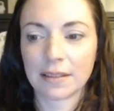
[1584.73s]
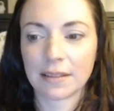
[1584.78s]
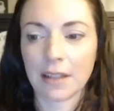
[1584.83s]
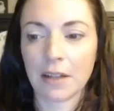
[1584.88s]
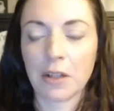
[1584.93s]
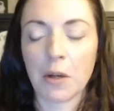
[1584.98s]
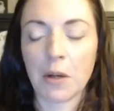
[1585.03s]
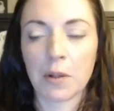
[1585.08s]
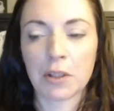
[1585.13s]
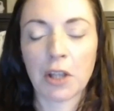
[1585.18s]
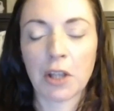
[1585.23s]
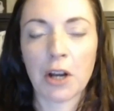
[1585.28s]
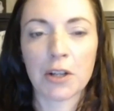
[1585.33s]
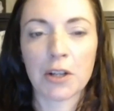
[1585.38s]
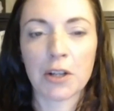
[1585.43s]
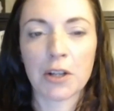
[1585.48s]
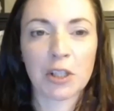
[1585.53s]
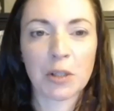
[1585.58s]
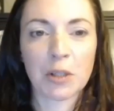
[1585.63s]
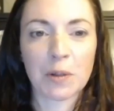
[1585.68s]
I know it's hard
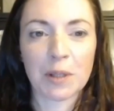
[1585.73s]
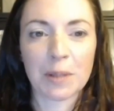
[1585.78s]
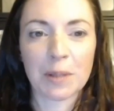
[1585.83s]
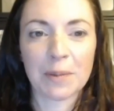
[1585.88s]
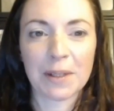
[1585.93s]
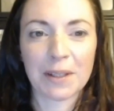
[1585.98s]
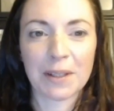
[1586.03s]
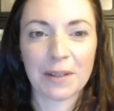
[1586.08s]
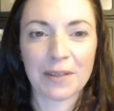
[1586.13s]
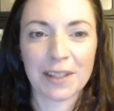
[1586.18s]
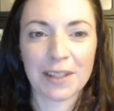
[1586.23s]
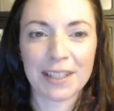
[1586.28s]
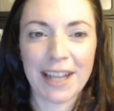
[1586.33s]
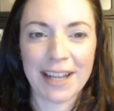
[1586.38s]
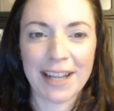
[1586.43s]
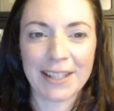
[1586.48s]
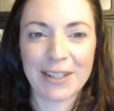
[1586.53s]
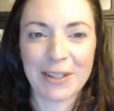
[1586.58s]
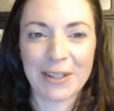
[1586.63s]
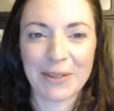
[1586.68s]
to do in the middle of the
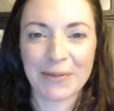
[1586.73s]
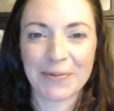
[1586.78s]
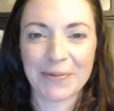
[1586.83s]
day too.